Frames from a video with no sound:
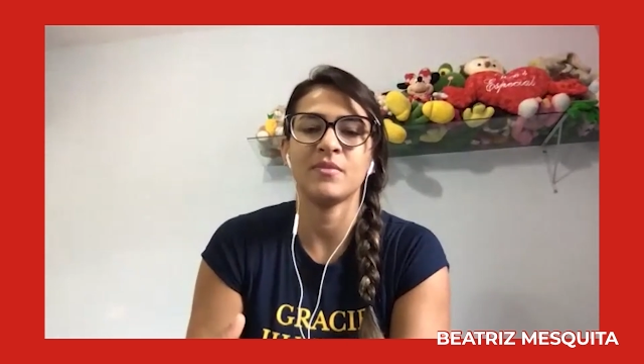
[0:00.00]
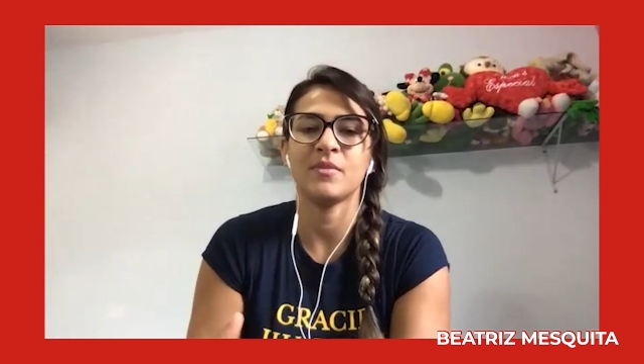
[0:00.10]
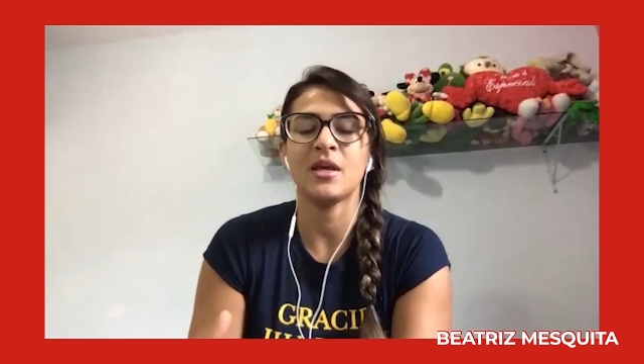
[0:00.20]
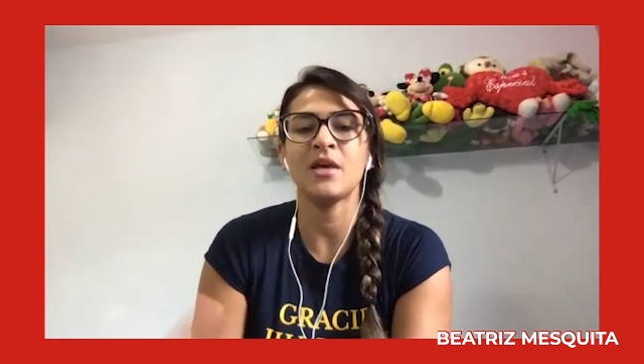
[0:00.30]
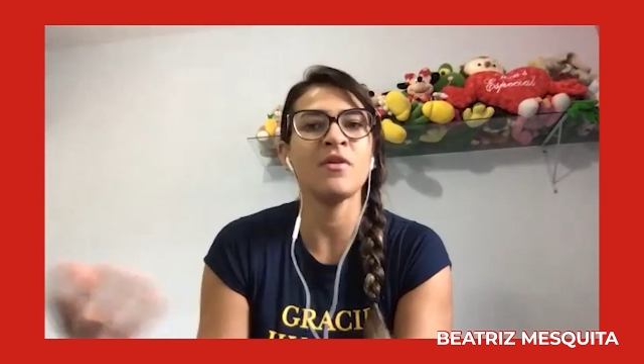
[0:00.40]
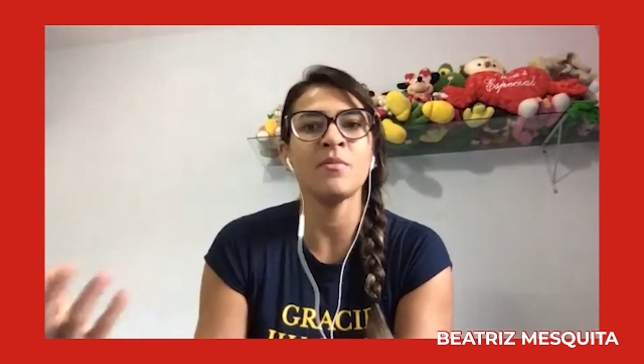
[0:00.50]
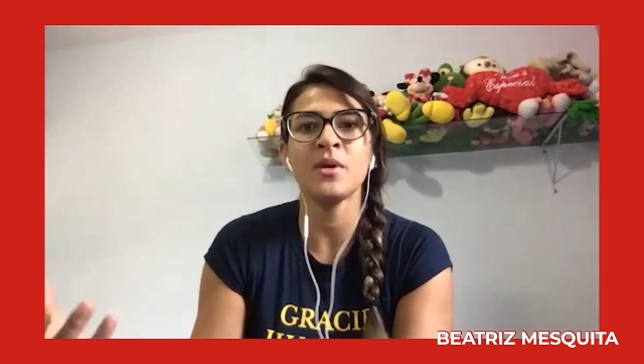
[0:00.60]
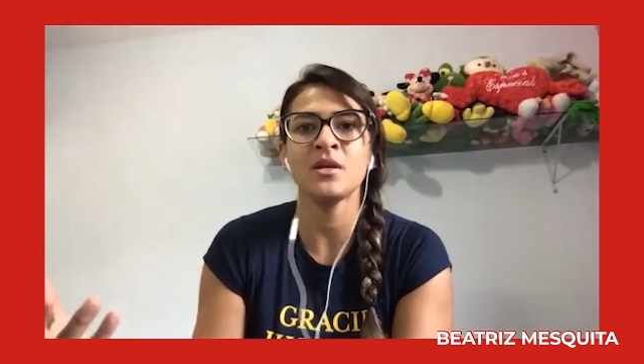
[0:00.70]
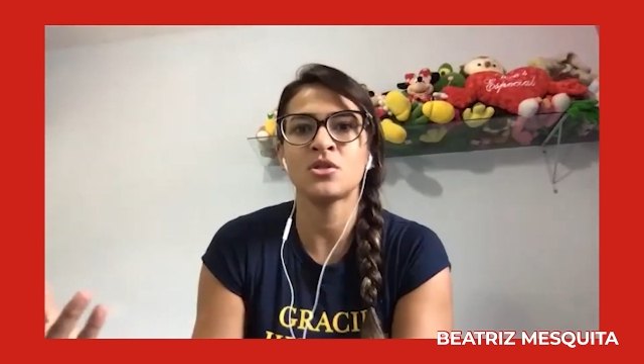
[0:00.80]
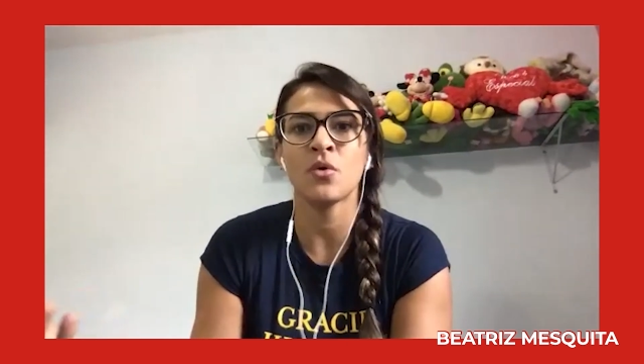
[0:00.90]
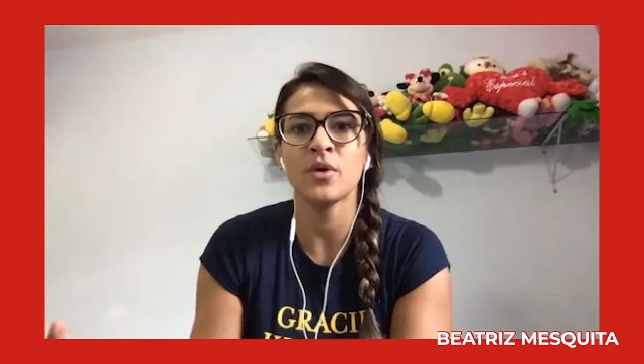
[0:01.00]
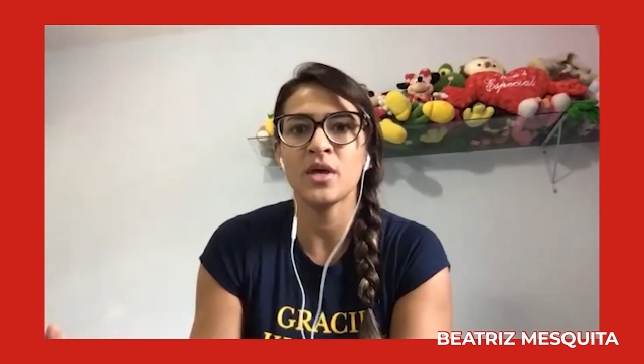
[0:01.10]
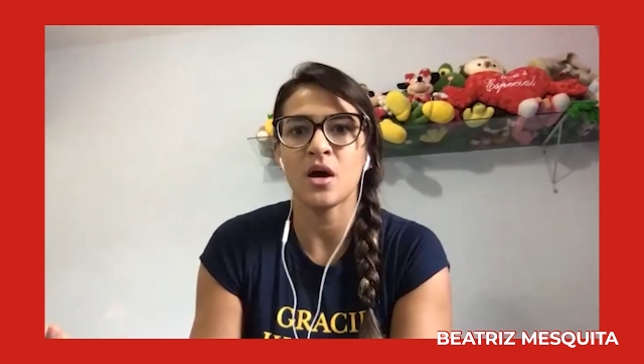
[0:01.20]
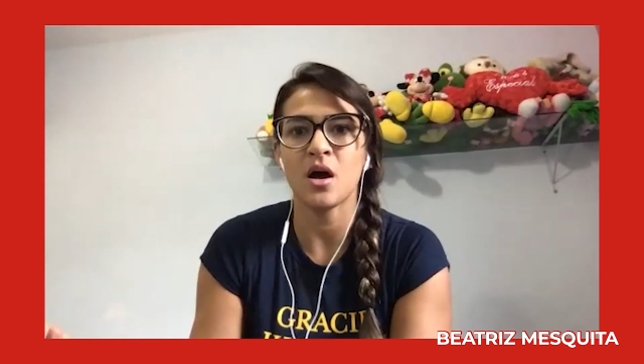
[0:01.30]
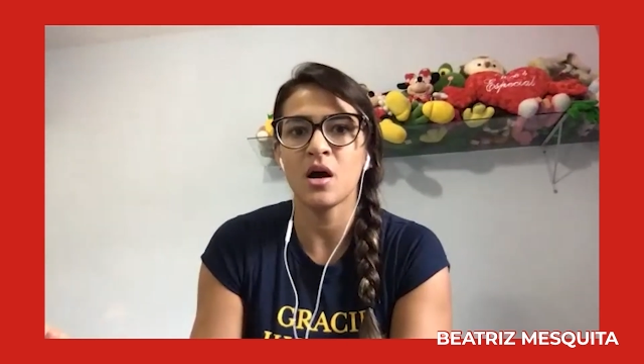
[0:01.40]
Even being so
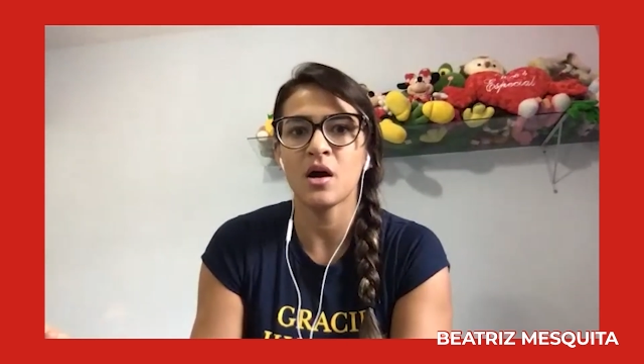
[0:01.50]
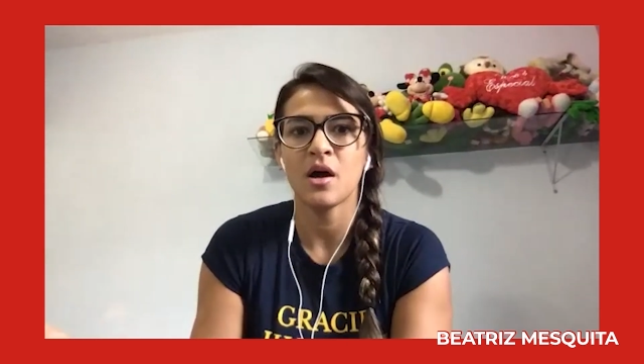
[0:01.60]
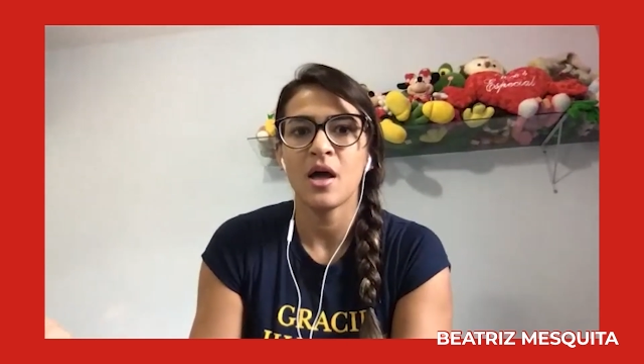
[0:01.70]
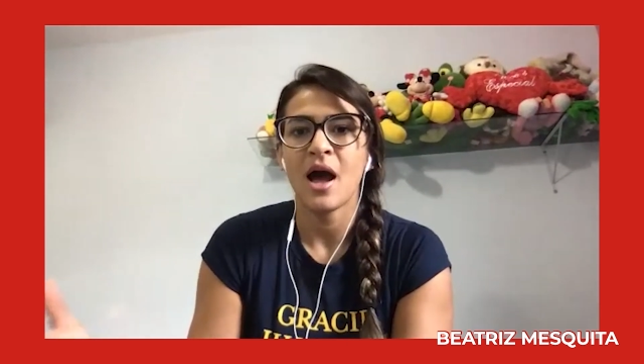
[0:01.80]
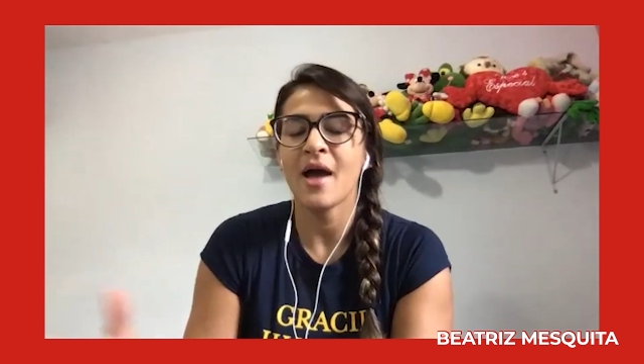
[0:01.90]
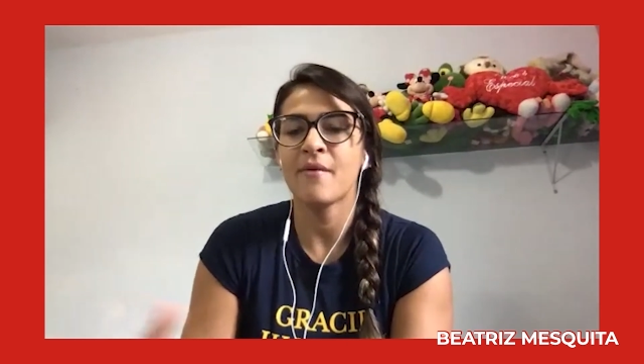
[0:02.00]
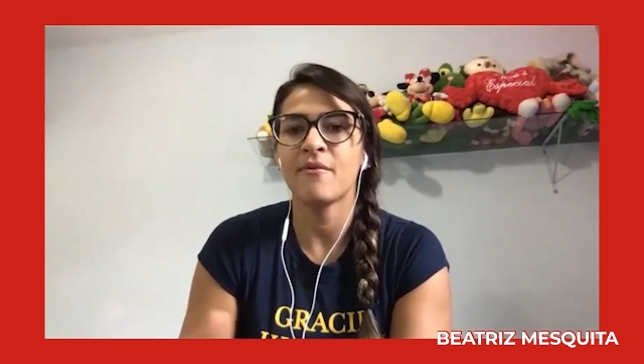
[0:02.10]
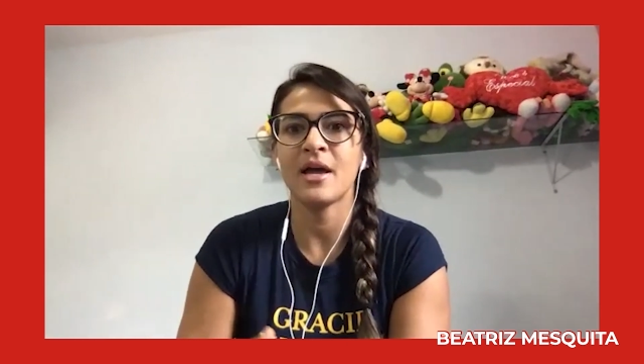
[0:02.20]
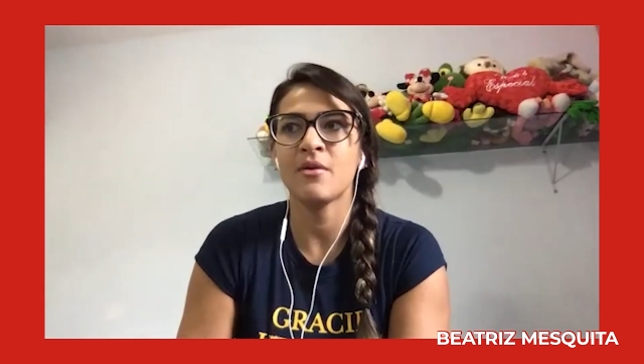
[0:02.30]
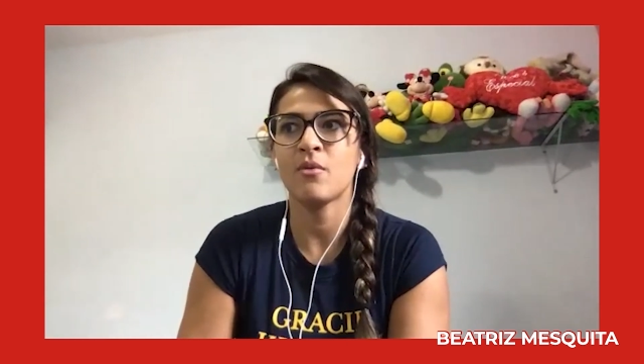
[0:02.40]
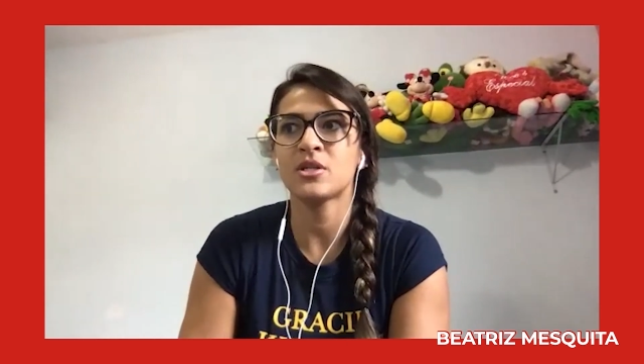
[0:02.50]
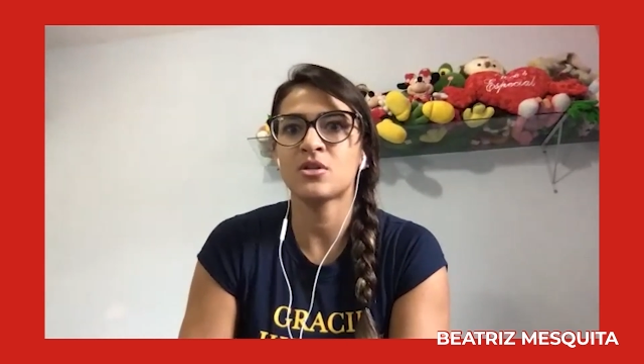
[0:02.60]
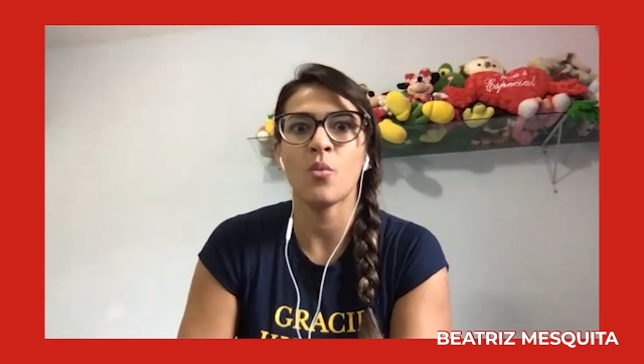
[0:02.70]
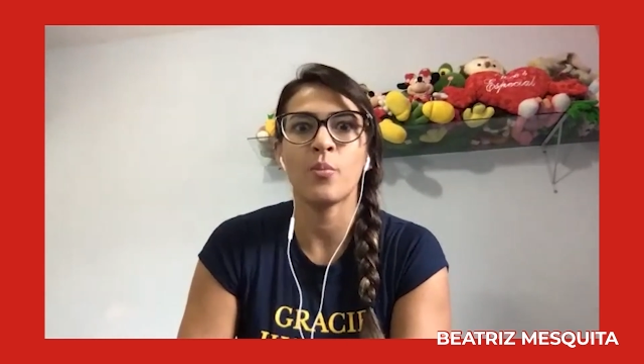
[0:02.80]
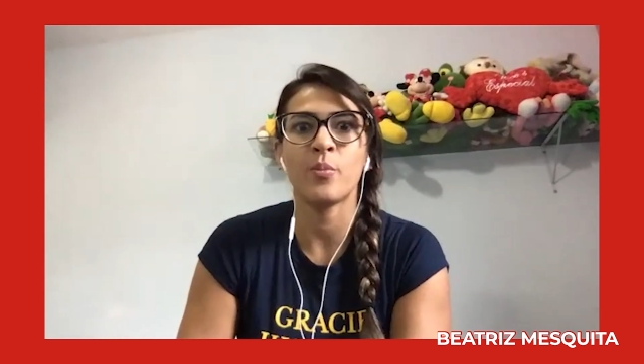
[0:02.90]
young, I already was
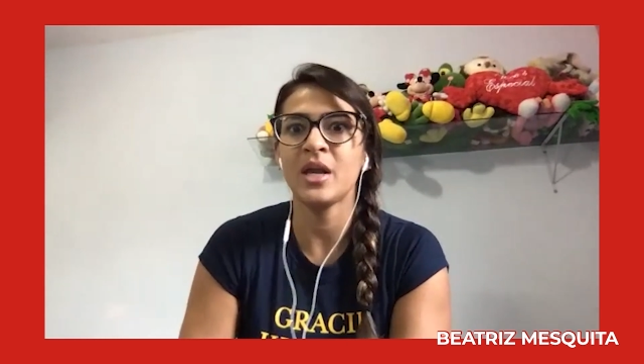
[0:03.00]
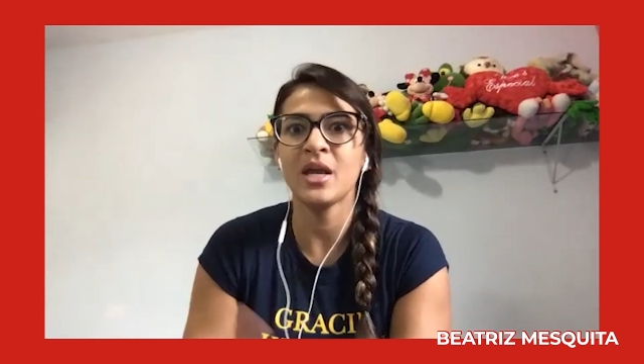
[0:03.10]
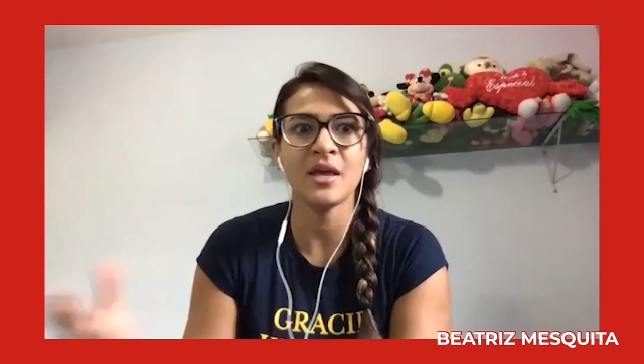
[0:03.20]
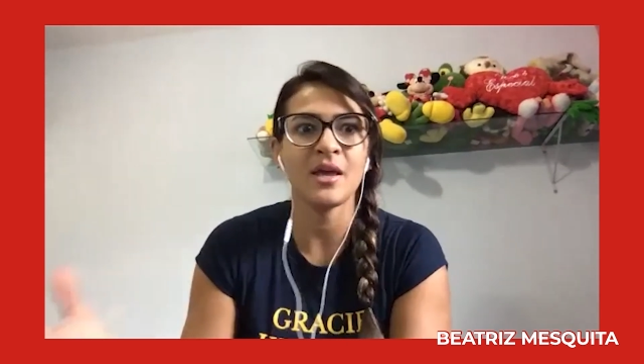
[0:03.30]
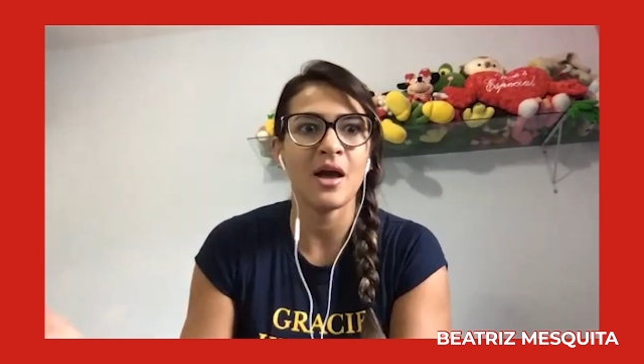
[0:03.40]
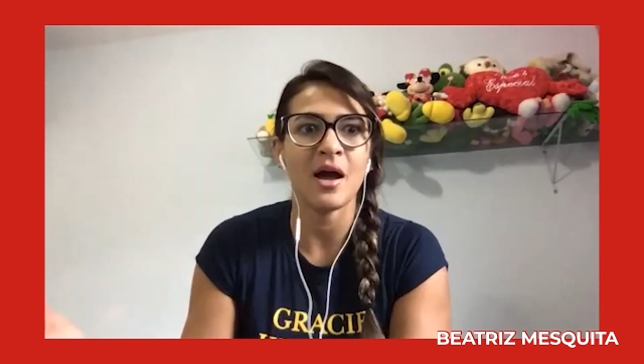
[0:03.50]
competing